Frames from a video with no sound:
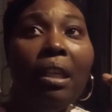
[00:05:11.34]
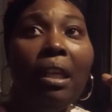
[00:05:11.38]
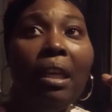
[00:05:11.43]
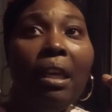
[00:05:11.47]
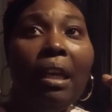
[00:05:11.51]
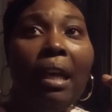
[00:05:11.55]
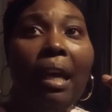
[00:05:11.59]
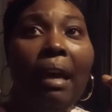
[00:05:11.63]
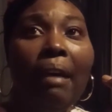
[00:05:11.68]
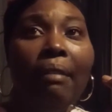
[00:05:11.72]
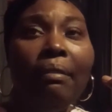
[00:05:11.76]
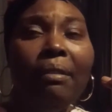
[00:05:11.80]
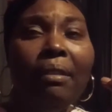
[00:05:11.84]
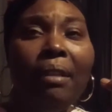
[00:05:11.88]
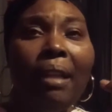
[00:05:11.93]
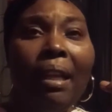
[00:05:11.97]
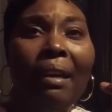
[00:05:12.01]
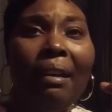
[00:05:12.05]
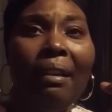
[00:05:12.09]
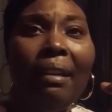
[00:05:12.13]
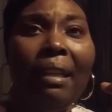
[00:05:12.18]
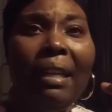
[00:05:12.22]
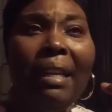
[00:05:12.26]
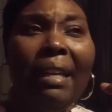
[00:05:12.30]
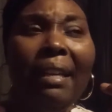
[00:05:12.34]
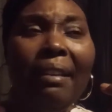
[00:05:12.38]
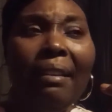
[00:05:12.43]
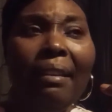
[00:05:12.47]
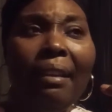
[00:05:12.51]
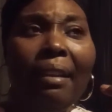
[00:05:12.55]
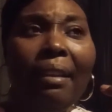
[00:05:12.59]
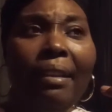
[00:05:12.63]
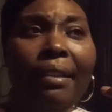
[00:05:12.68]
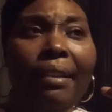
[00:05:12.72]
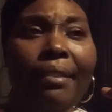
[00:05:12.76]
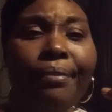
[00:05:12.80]
I was like, a leak?
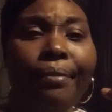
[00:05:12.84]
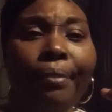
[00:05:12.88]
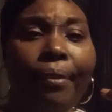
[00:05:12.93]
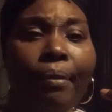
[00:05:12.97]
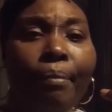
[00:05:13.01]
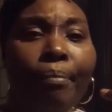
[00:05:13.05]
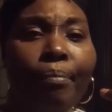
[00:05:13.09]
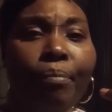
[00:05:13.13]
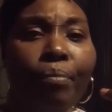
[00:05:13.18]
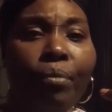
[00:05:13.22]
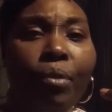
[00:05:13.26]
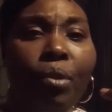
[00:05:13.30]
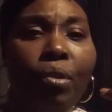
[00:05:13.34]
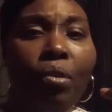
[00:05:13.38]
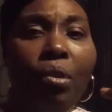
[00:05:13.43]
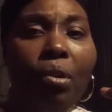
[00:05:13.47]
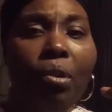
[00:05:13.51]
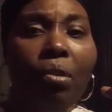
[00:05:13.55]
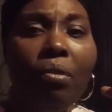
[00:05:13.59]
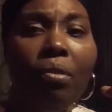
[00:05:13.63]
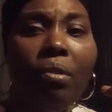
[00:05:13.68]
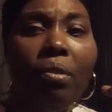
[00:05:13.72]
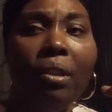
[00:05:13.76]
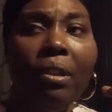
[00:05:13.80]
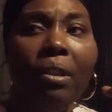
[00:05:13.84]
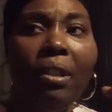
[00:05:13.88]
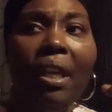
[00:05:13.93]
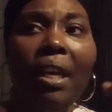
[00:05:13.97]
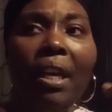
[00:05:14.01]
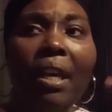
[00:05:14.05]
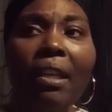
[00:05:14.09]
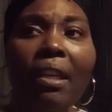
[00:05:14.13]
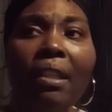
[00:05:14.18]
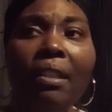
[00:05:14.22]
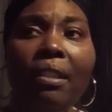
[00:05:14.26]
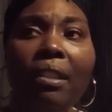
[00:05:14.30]
A leak from, you know, going,
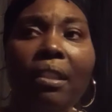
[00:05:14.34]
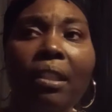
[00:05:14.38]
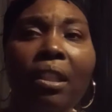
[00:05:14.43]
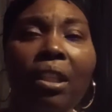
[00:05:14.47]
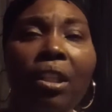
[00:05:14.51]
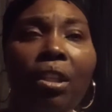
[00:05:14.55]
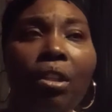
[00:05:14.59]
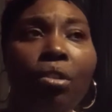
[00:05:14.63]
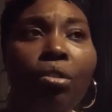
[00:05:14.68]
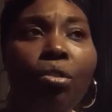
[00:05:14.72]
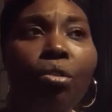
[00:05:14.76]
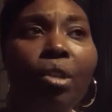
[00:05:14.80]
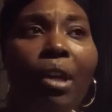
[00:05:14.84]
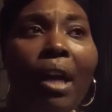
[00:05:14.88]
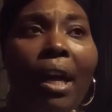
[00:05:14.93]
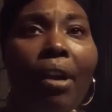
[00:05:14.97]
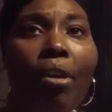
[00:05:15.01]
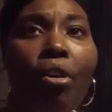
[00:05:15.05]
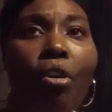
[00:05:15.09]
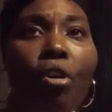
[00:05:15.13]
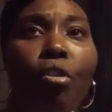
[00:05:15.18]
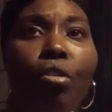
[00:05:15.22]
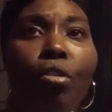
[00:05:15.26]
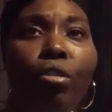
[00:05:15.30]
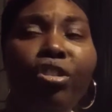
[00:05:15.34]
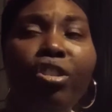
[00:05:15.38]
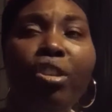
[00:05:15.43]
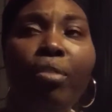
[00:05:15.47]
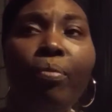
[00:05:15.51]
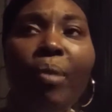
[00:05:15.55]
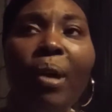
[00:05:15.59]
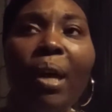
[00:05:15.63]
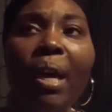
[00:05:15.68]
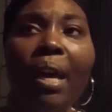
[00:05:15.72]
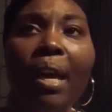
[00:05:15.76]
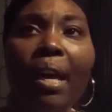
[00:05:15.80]
yeah, it's, you got a hole
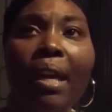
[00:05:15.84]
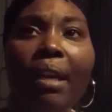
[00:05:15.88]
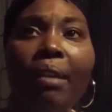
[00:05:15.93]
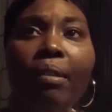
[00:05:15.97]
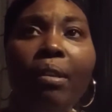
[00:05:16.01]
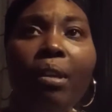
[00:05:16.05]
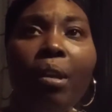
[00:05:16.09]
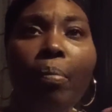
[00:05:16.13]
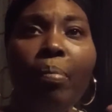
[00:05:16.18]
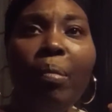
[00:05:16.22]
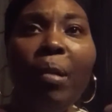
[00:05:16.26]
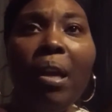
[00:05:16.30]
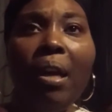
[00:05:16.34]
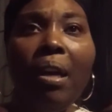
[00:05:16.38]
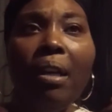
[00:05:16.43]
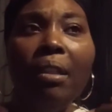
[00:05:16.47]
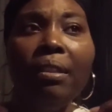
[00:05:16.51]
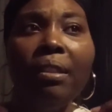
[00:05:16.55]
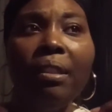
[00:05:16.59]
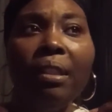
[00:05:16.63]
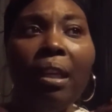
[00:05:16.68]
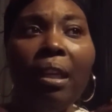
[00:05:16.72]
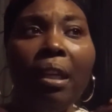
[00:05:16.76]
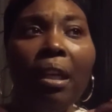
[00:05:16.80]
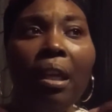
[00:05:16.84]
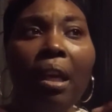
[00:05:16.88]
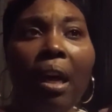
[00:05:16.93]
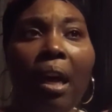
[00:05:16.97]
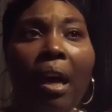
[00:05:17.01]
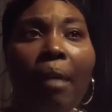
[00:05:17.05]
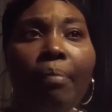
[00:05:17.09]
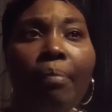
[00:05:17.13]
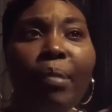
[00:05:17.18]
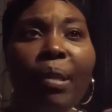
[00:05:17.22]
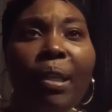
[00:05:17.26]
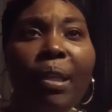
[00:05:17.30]
somewhere and the plugs
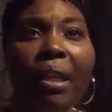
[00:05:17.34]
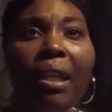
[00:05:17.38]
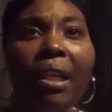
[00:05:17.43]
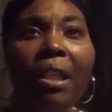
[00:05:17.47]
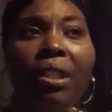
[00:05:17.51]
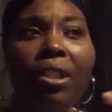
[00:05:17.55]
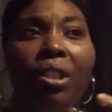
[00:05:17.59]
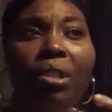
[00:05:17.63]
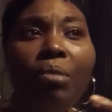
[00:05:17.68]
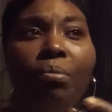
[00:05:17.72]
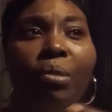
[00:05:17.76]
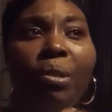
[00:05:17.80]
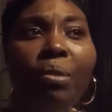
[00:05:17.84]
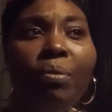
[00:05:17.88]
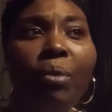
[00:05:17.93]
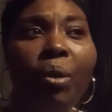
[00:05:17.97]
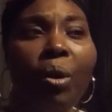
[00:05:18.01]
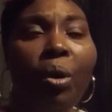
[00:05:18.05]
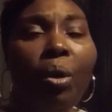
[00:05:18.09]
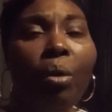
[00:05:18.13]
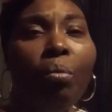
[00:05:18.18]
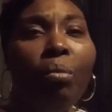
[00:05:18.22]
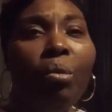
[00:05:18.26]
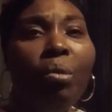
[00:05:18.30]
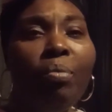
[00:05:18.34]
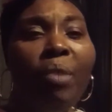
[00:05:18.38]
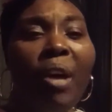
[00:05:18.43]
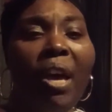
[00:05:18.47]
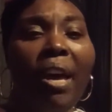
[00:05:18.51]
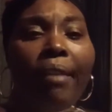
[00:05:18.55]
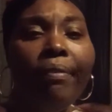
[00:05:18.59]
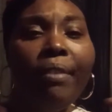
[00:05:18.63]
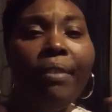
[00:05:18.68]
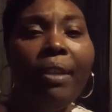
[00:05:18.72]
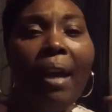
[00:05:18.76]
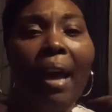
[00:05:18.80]
up in the engine. We we would
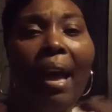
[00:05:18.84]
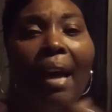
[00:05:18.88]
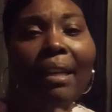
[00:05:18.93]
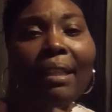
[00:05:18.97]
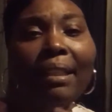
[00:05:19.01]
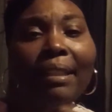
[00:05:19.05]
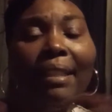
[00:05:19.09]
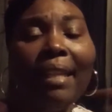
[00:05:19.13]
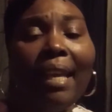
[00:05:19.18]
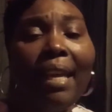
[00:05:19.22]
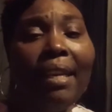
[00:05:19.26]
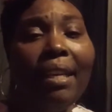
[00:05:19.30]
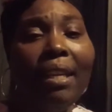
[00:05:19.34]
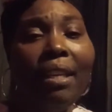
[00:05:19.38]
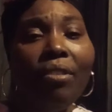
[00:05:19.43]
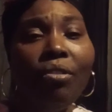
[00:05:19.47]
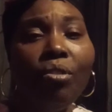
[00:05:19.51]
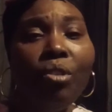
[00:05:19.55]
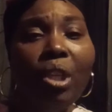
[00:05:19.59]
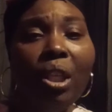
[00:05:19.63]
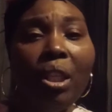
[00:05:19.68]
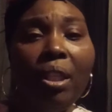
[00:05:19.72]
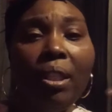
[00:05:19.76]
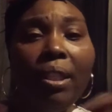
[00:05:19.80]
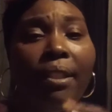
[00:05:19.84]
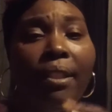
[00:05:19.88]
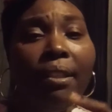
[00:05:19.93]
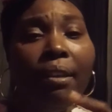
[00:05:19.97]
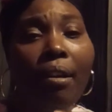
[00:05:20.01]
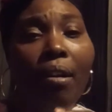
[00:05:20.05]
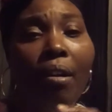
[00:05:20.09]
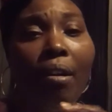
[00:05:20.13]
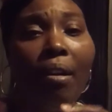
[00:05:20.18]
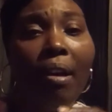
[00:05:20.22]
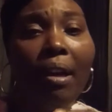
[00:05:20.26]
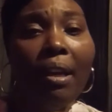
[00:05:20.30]
have to, I could take it. You can leave the
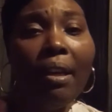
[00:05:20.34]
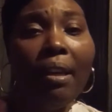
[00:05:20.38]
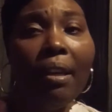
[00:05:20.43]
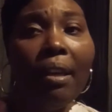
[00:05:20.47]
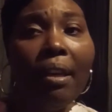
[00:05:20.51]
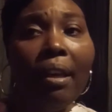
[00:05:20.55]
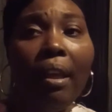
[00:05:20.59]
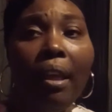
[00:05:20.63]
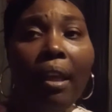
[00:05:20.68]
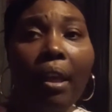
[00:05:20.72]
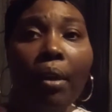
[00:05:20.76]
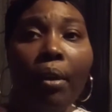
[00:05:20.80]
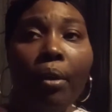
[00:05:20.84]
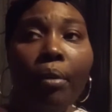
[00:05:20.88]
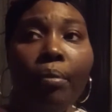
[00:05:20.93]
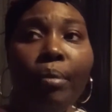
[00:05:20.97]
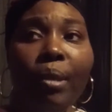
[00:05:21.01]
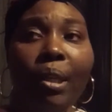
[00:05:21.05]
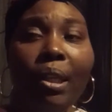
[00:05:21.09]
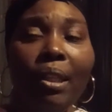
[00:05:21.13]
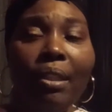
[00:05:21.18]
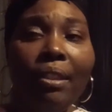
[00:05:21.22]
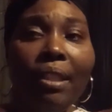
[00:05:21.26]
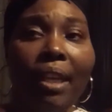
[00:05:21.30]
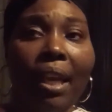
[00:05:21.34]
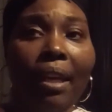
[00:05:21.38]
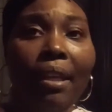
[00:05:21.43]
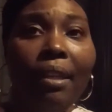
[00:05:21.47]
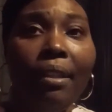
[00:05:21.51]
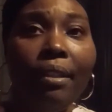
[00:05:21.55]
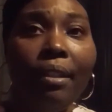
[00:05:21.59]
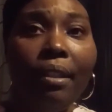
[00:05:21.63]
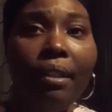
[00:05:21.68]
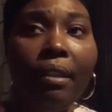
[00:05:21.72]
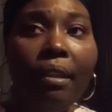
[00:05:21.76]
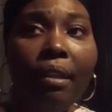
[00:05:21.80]
car here we could take
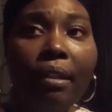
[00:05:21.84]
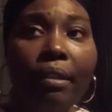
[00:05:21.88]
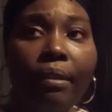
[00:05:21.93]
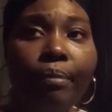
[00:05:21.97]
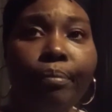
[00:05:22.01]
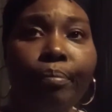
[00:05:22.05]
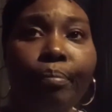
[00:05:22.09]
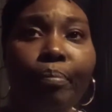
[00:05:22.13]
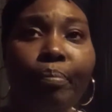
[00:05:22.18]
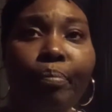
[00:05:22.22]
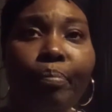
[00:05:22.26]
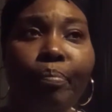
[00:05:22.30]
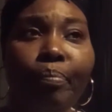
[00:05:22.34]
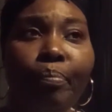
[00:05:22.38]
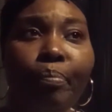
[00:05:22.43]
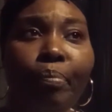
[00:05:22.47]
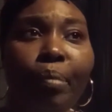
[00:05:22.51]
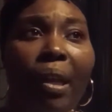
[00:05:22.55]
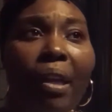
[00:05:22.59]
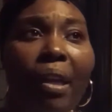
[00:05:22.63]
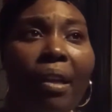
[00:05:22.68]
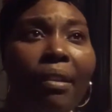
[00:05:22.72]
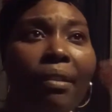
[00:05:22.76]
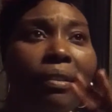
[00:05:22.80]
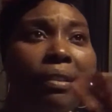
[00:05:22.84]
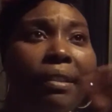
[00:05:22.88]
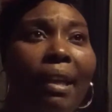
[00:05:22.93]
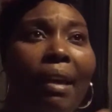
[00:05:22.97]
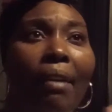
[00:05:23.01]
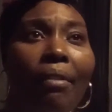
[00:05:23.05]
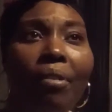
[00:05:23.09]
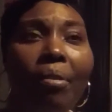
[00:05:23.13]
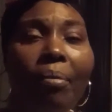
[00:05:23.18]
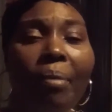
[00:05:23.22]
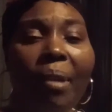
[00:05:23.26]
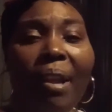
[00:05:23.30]
the plugs
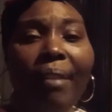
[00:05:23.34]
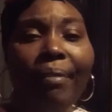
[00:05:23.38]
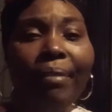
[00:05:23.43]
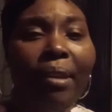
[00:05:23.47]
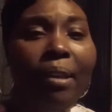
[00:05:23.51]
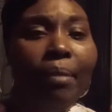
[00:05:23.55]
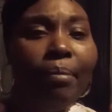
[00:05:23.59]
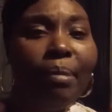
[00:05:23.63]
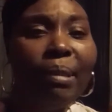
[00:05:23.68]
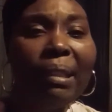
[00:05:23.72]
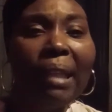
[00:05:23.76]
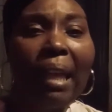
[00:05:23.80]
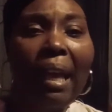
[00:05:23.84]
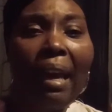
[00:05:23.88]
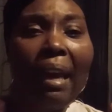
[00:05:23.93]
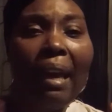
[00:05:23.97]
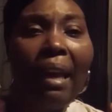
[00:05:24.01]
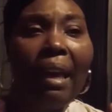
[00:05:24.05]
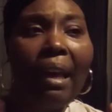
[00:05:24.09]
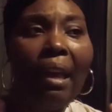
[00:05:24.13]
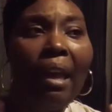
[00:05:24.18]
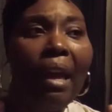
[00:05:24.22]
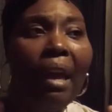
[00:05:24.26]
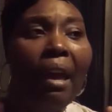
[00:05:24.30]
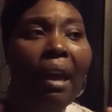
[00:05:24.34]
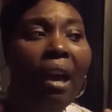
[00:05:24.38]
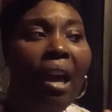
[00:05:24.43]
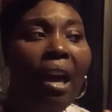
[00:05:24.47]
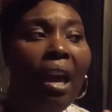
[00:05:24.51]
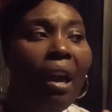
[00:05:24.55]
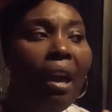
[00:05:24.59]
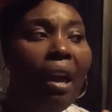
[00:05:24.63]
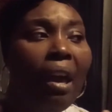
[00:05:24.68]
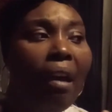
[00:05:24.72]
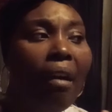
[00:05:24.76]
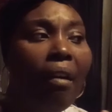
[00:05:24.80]
out or whatever he was saying,
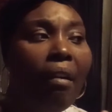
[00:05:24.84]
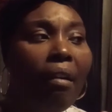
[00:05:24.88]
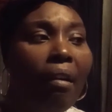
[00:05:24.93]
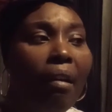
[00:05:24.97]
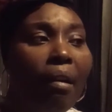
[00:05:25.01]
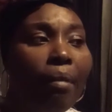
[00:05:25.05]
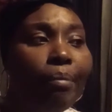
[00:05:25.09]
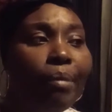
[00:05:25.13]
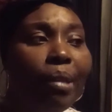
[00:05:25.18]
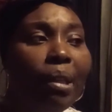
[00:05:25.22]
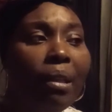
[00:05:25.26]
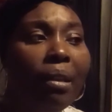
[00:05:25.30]
and um,